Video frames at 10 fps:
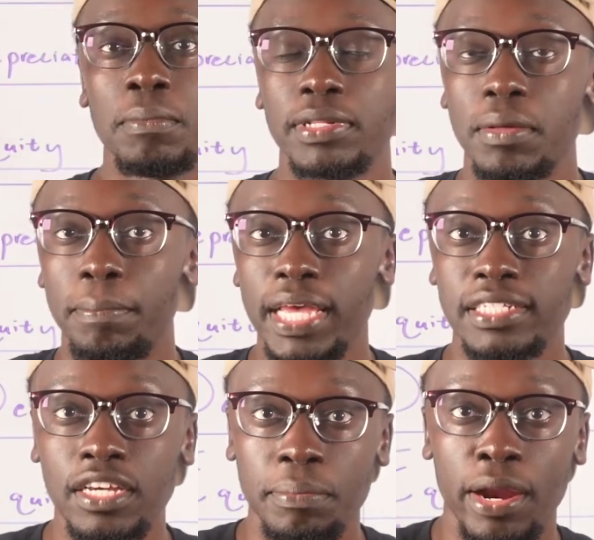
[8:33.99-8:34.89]
But the best
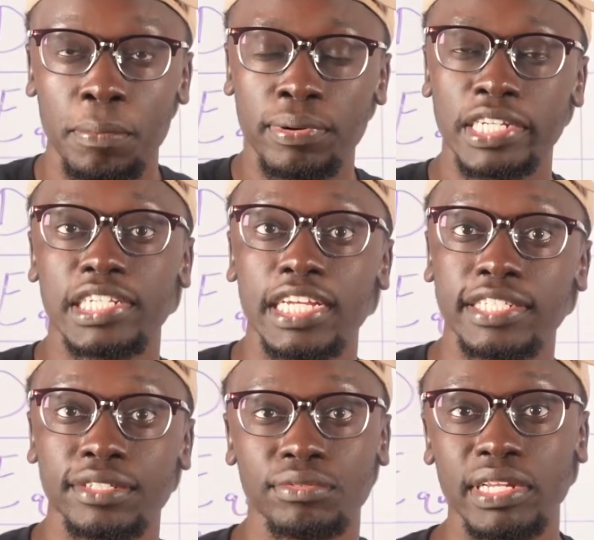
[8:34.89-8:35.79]
thing about
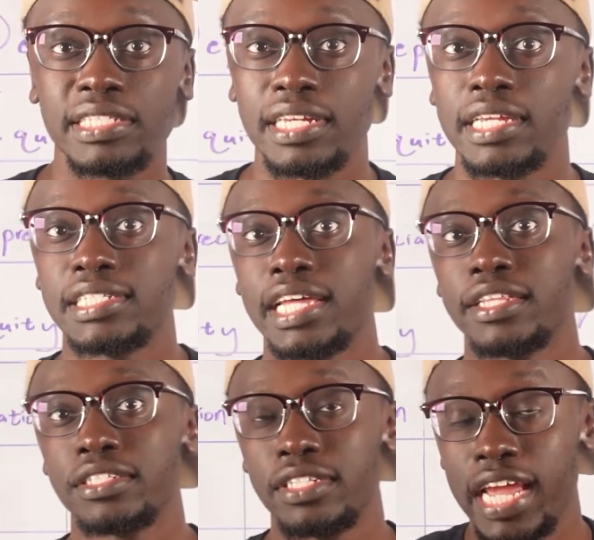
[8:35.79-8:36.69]
appreciation in real estate is that
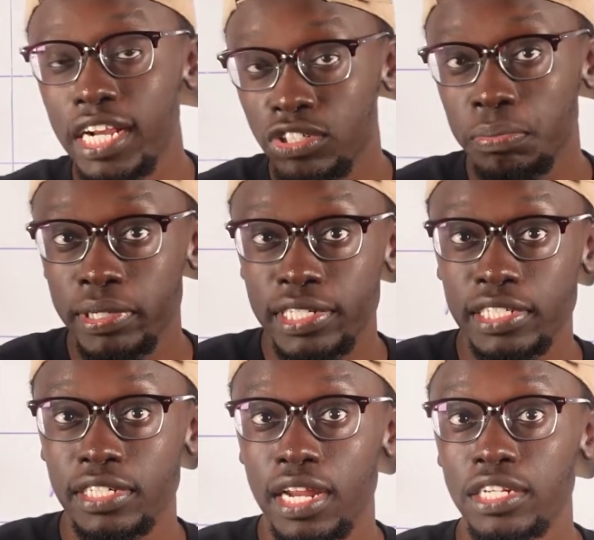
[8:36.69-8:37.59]
there's natural
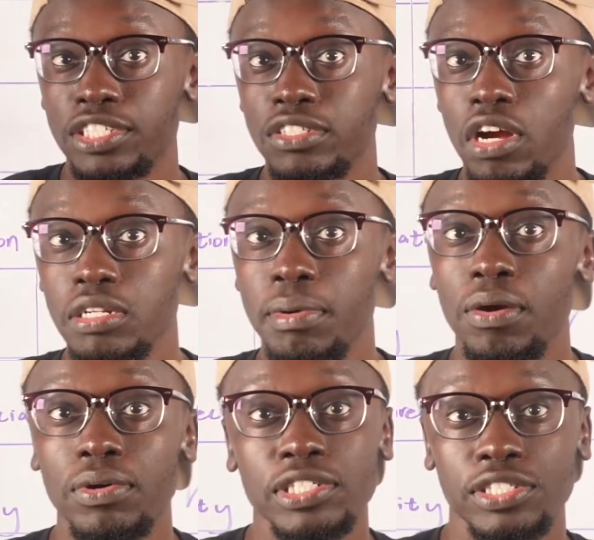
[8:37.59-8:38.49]
appreciation that I just talked
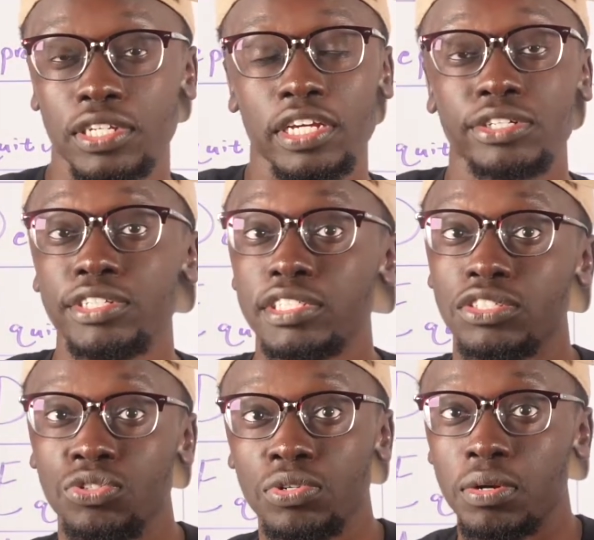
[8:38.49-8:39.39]
about, where it just increases
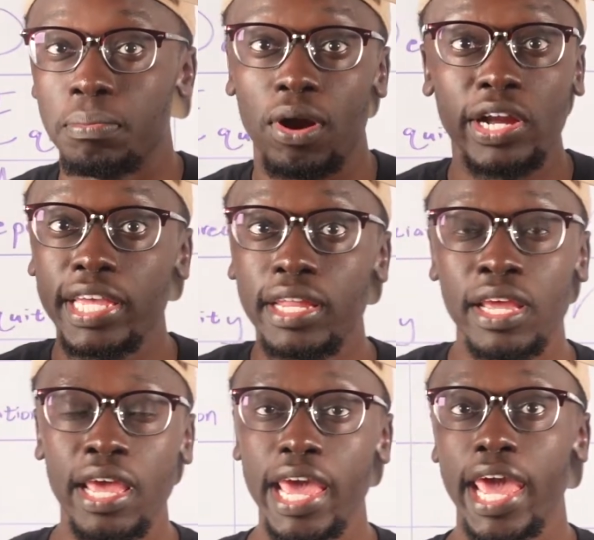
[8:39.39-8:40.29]
due to the market
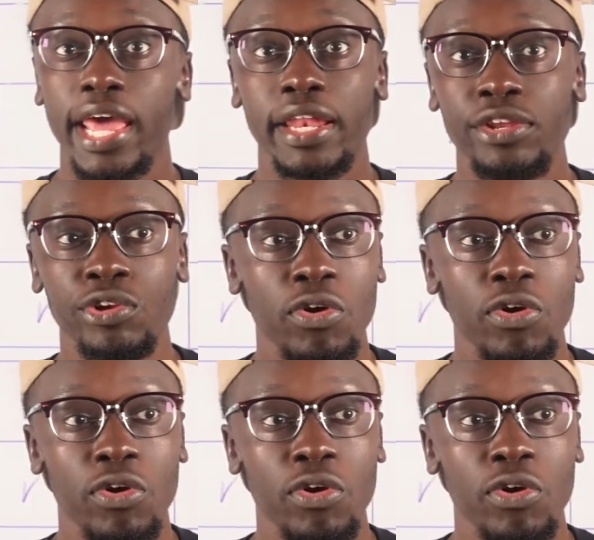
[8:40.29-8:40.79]
and,